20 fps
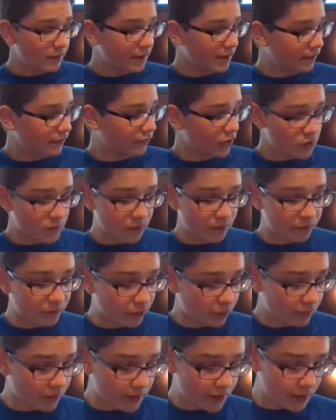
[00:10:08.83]
The first one
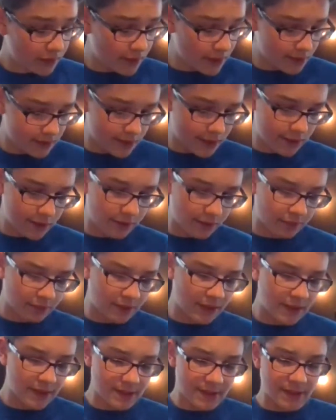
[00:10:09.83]
for the Nintendo
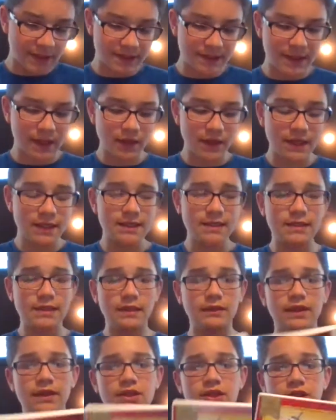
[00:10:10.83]
3DS XL is The
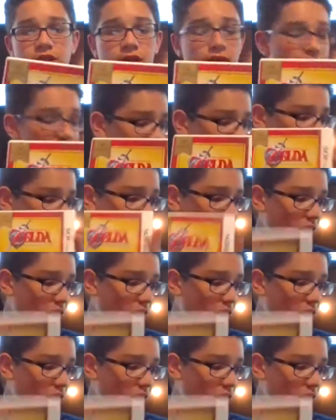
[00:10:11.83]
Legend of Zelda: